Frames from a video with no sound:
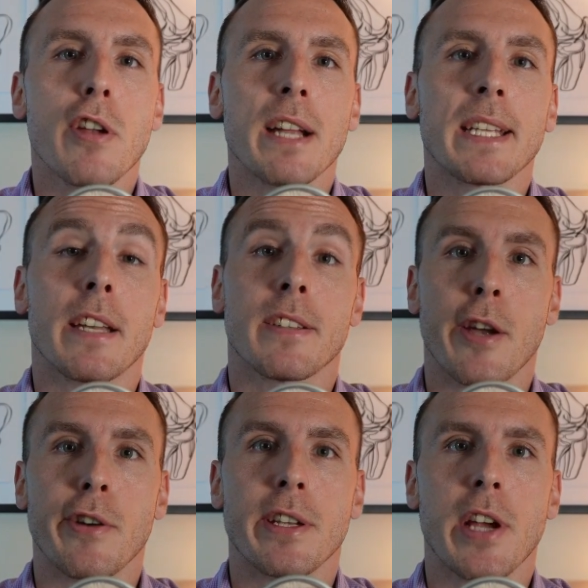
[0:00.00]
or not to get a
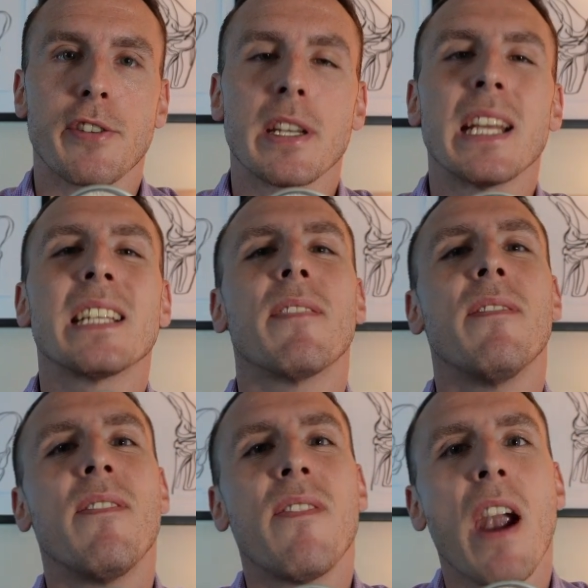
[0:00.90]
steroid injection is a
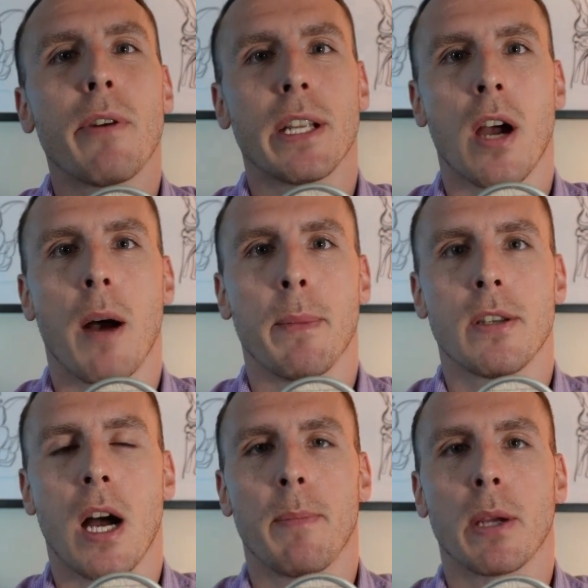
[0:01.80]
very common
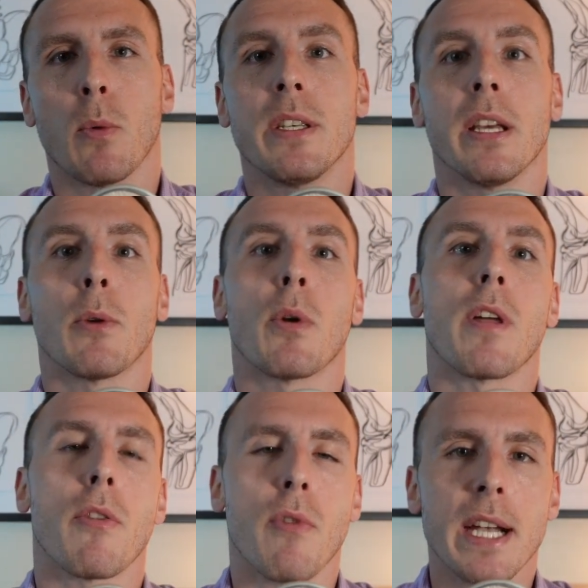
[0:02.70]
topic when dealing with
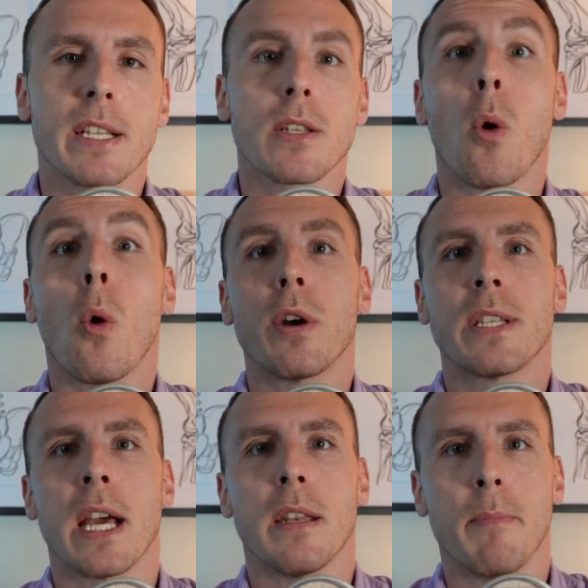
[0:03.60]
arthritis or
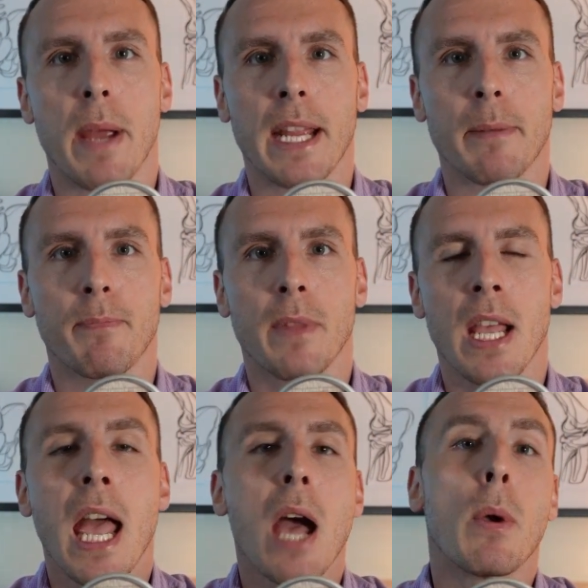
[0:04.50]
tendon pain.
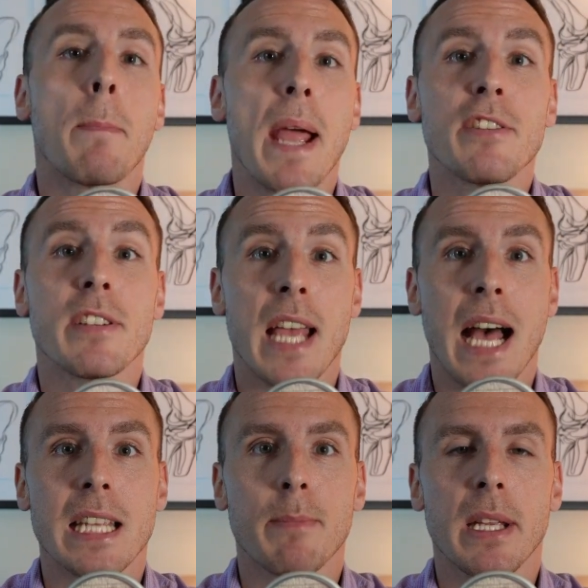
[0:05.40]
And when patients
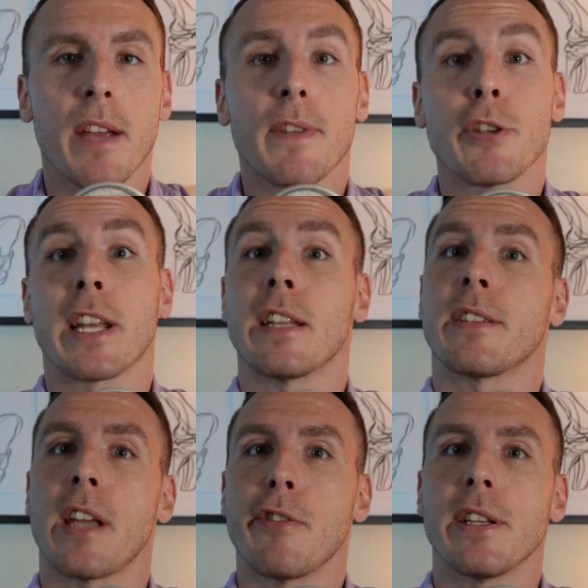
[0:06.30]
ask me if they should get a
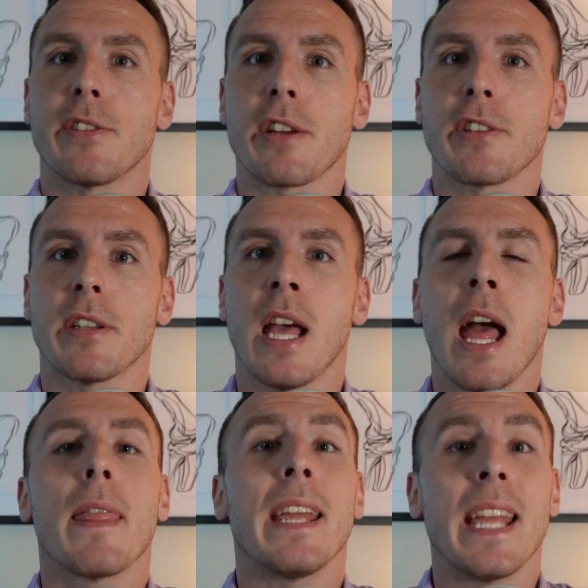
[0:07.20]
steroid injection,
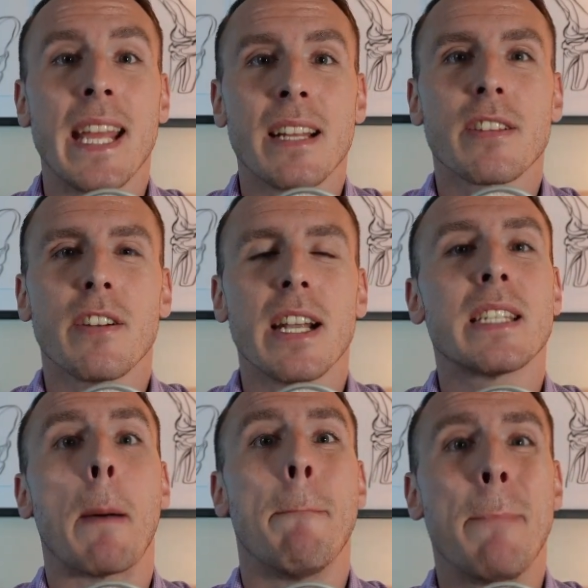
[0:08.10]
the answer
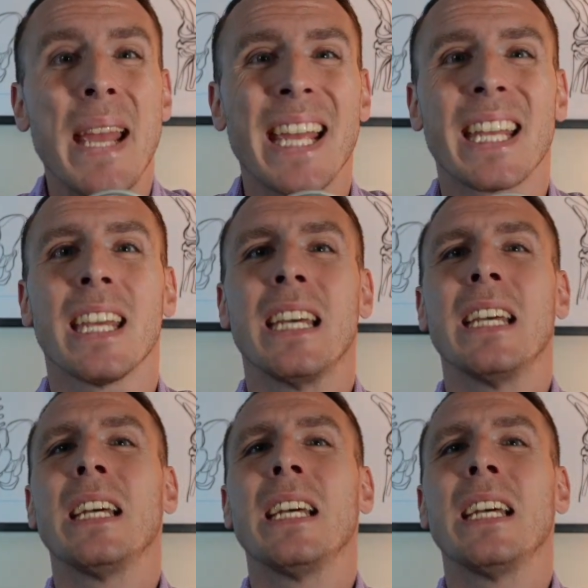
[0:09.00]
is a big,